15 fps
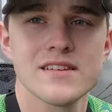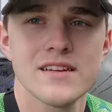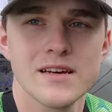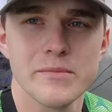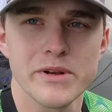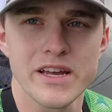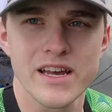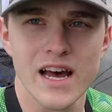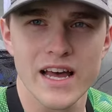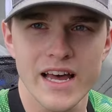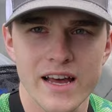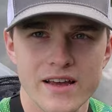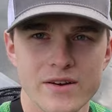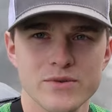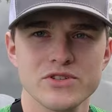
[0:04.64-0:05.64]
I'm in a
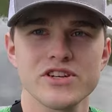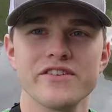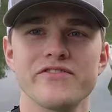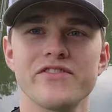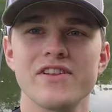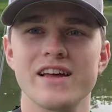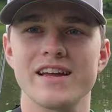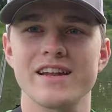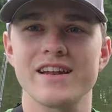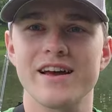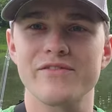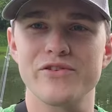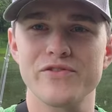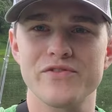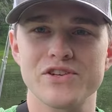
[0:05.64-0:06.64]
kayak, which I've like
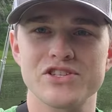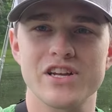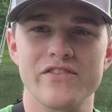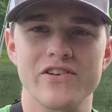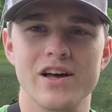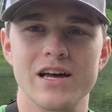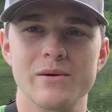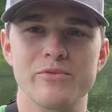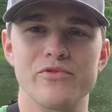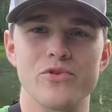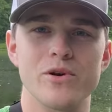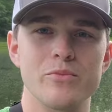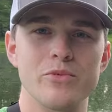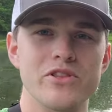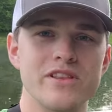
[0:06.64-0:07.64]
never fished out of a kayak
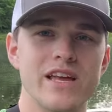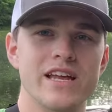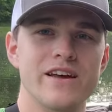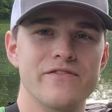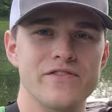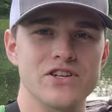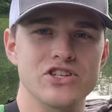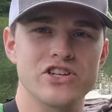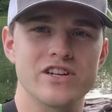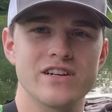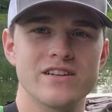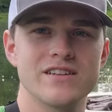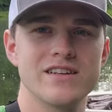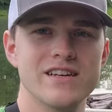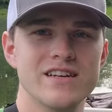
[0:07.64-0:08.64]
before. I'm with Nate F Fishing.
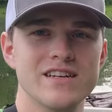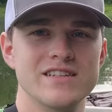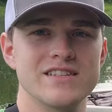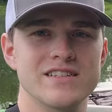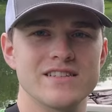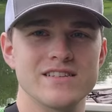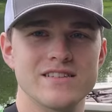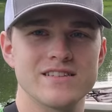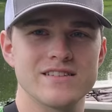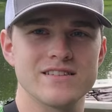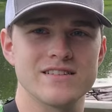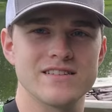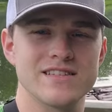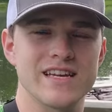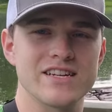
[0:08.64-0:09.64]
This is,
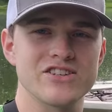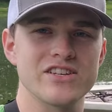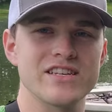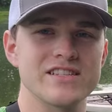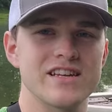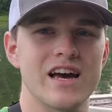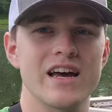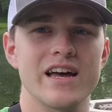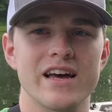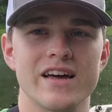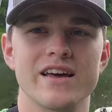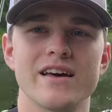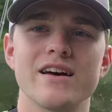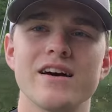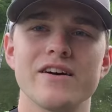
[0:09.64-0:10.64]
this is actually his kayak.
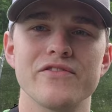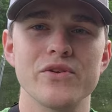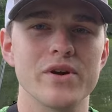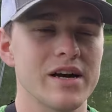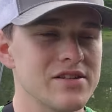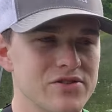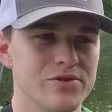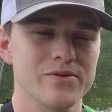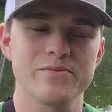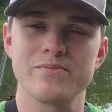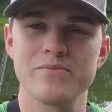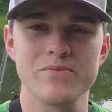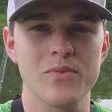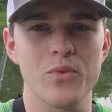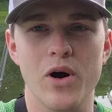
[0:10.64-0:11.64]
Uh, if you guys are
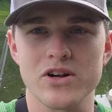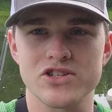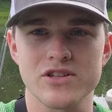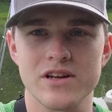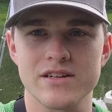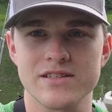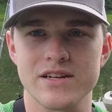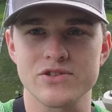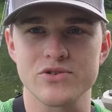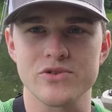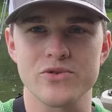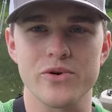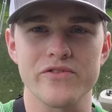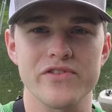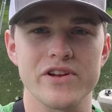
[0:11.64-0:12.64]
watch a lot of Central
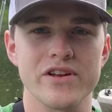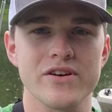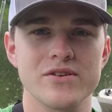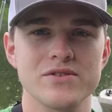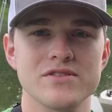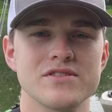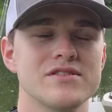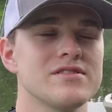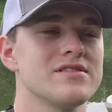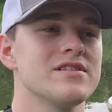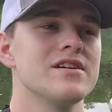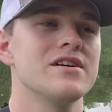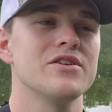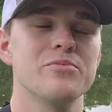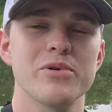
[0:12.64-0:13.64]
Illinois videos.
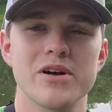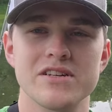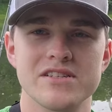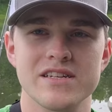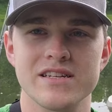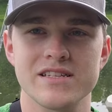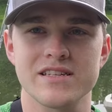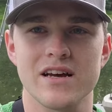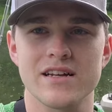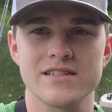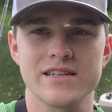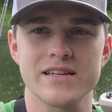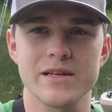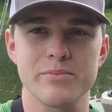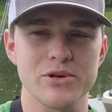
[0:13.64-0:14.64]
Uh, you've probably seen his
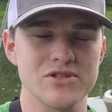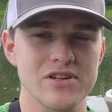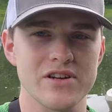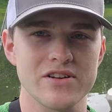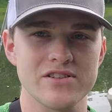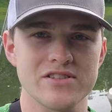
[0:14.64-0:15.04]
content. He posts a lot of good